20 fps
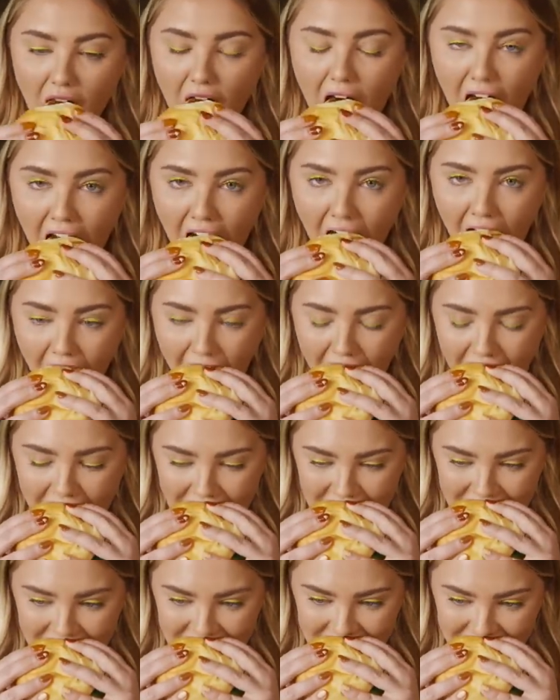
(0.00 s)

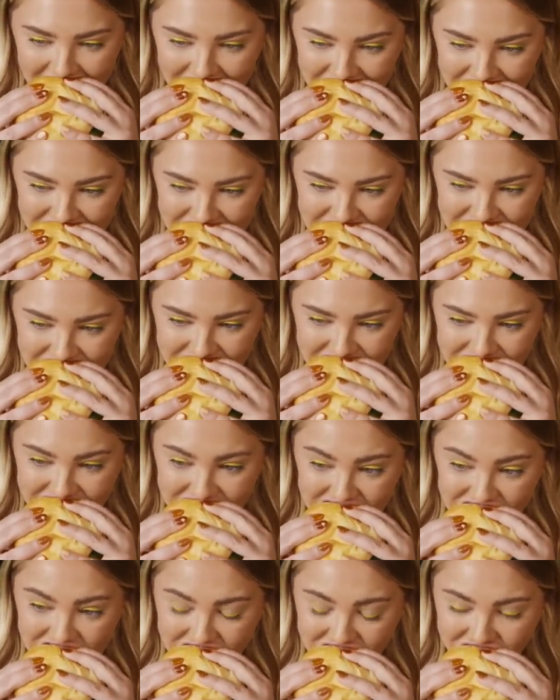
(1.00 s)

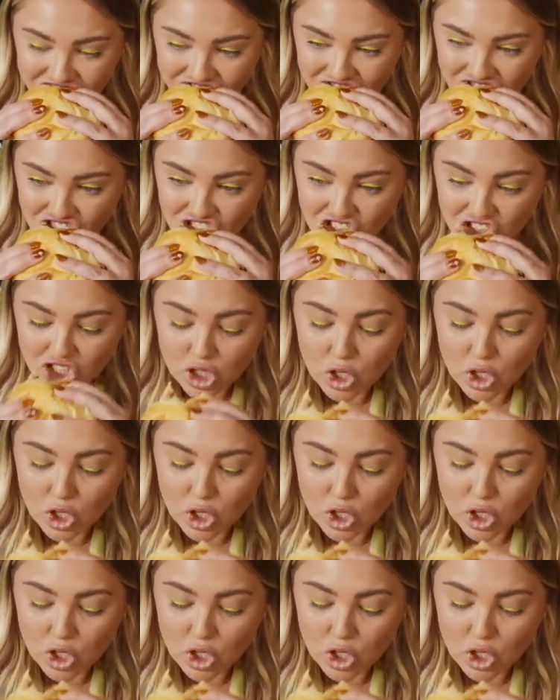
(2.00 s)
Nothing is said.